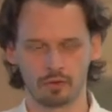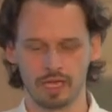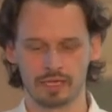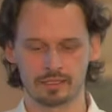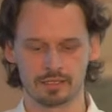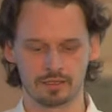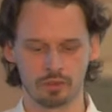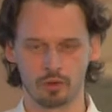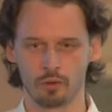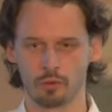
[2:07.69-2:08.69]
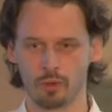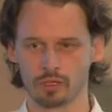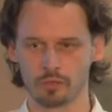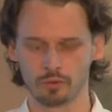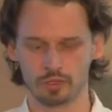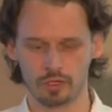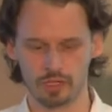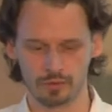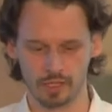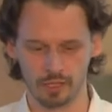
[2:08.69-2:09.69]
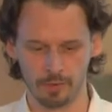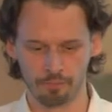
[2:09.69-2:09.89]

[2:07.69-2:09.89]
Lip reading: TADS, so you're welcome to join as well.